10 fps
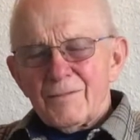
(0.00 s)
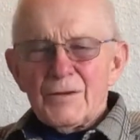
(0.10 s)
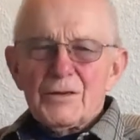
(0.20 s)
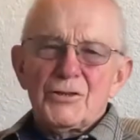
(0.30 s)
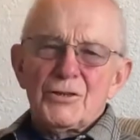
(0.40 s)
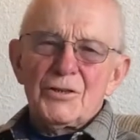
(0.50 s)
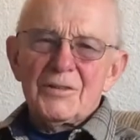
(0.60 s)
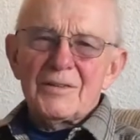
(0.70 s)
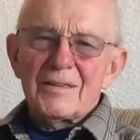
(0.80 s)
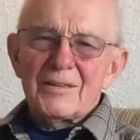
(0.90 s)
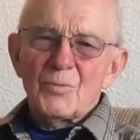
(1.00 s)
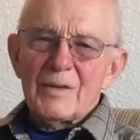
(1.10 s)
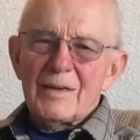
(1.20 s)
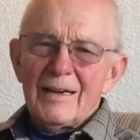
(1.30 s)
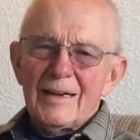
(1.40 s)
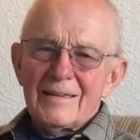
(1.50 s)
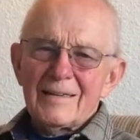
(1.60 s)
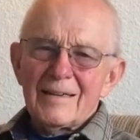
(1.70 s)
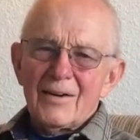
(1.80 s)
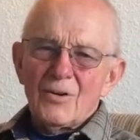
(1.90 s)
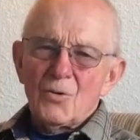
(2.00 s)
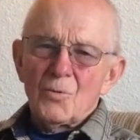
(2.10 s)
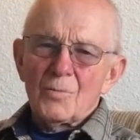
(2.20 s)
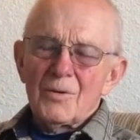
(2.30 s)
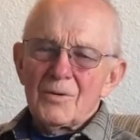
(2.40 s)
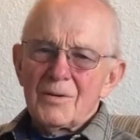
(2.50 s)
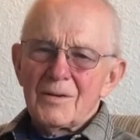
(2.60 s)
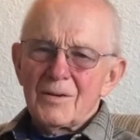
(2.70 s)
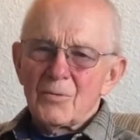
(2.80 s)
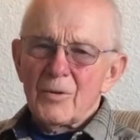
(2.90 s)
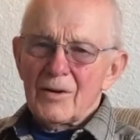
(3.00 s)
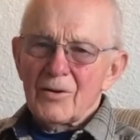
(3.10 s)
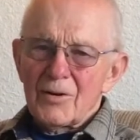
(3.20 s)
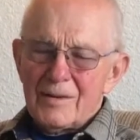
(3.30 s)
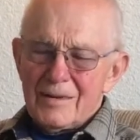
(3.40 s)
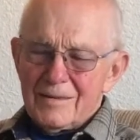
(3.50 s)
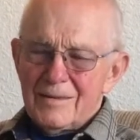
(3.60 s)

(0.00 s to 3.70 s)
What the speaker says: fish that we ate in our home regularly,